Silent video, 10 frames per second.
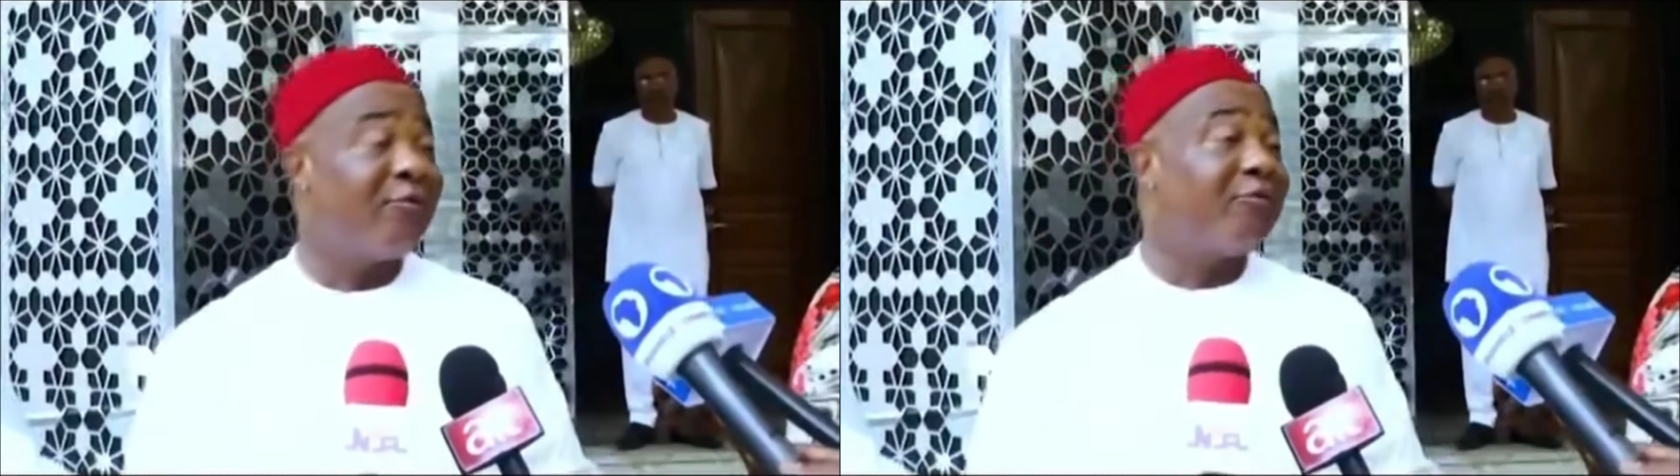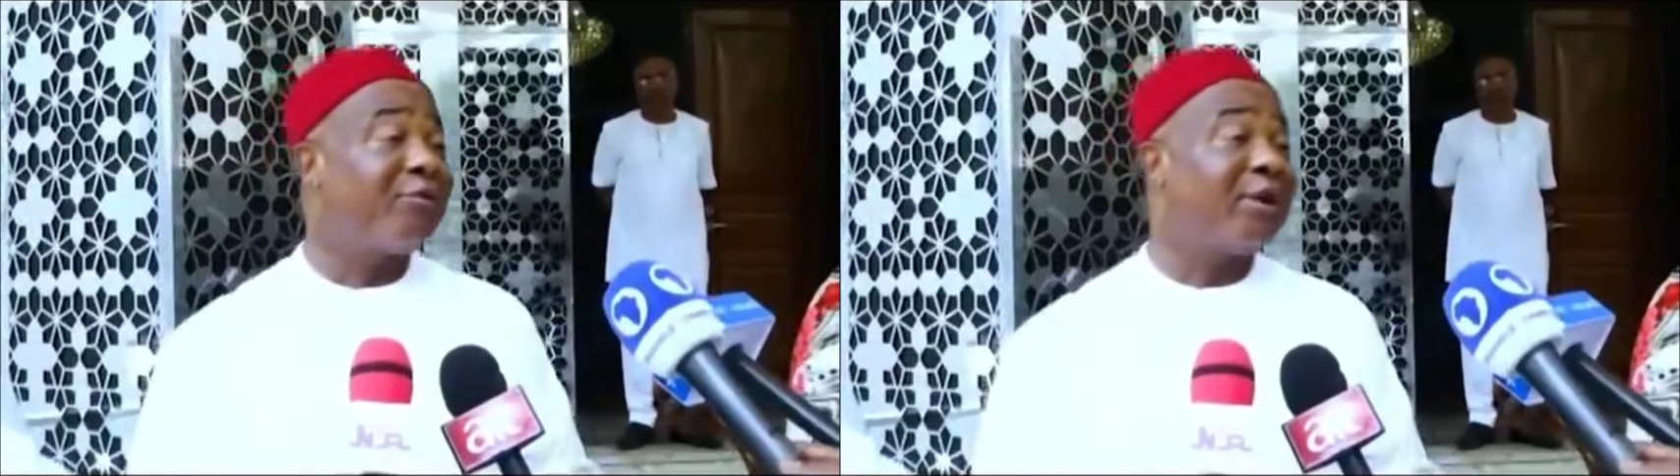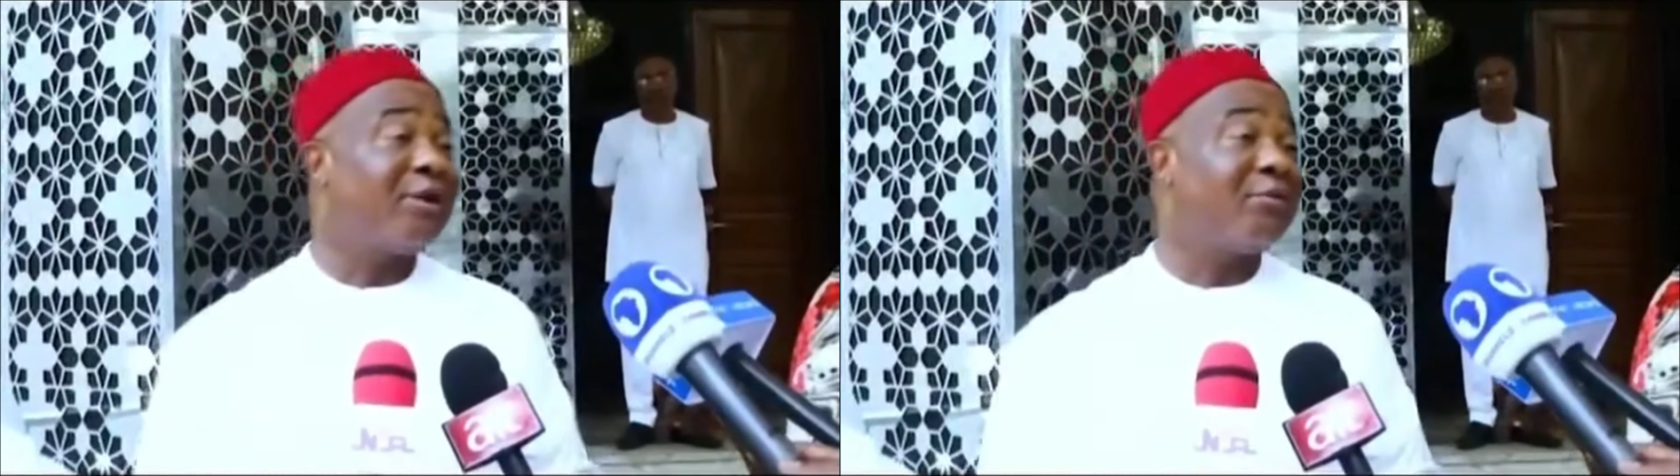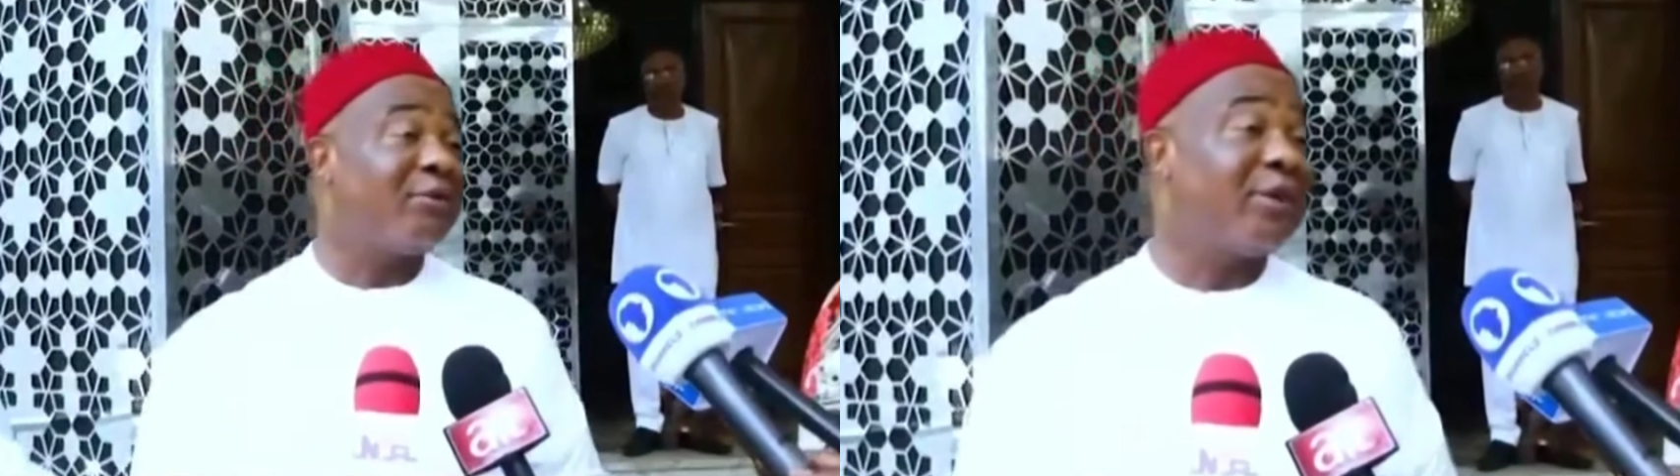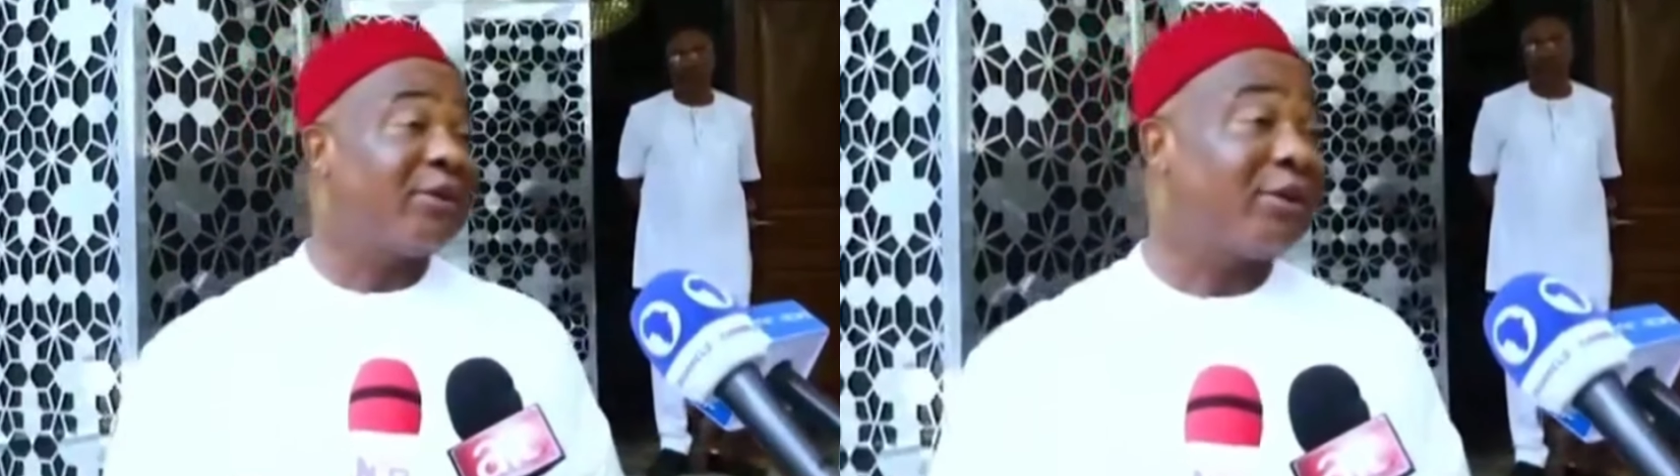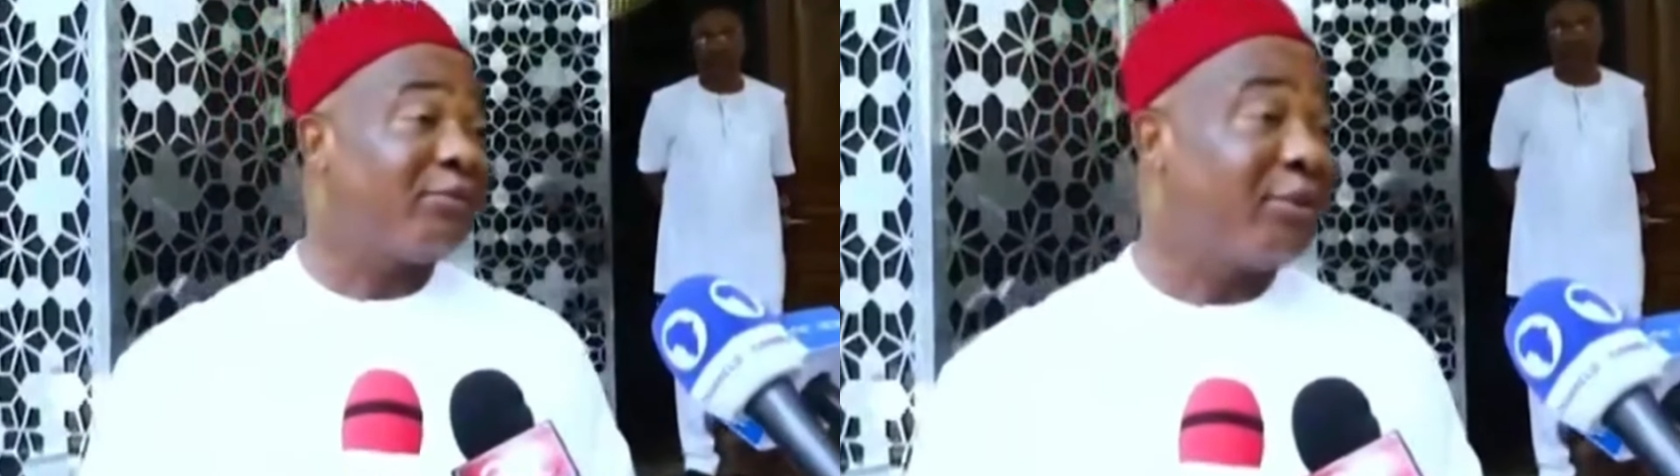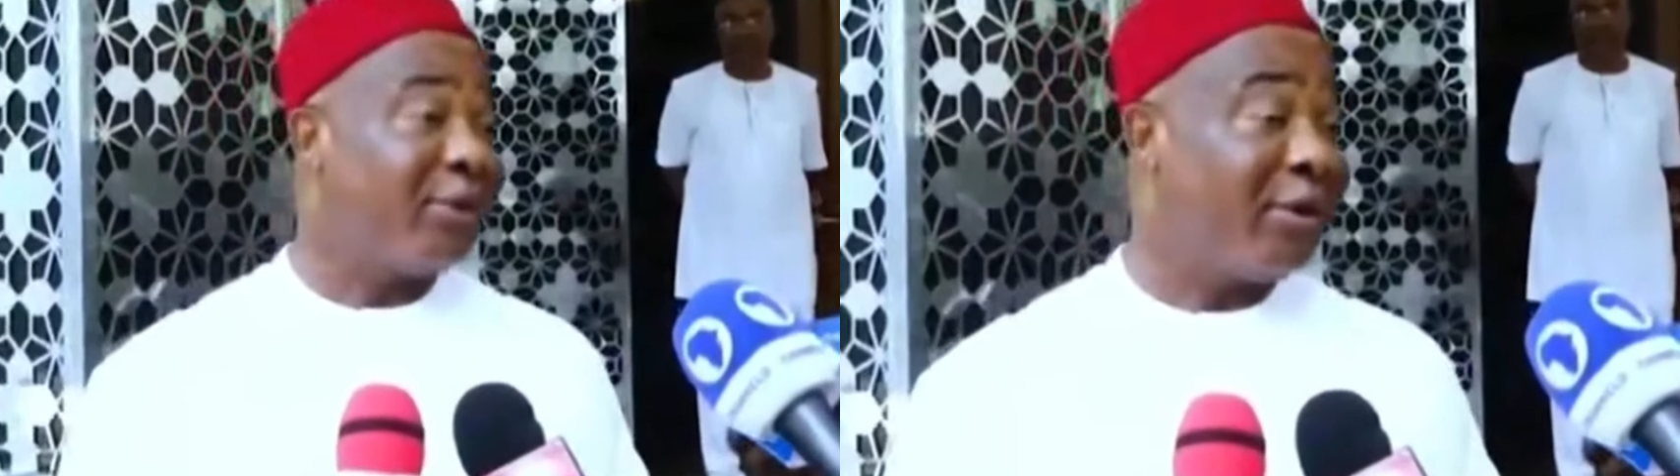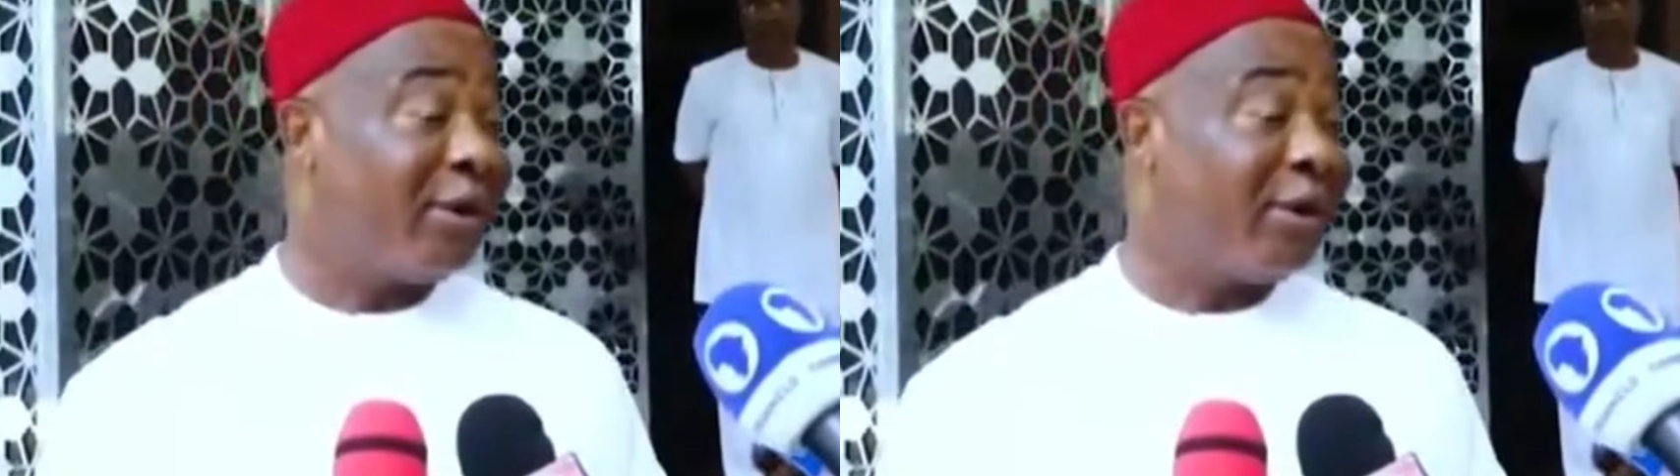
We've paid him over 3 billion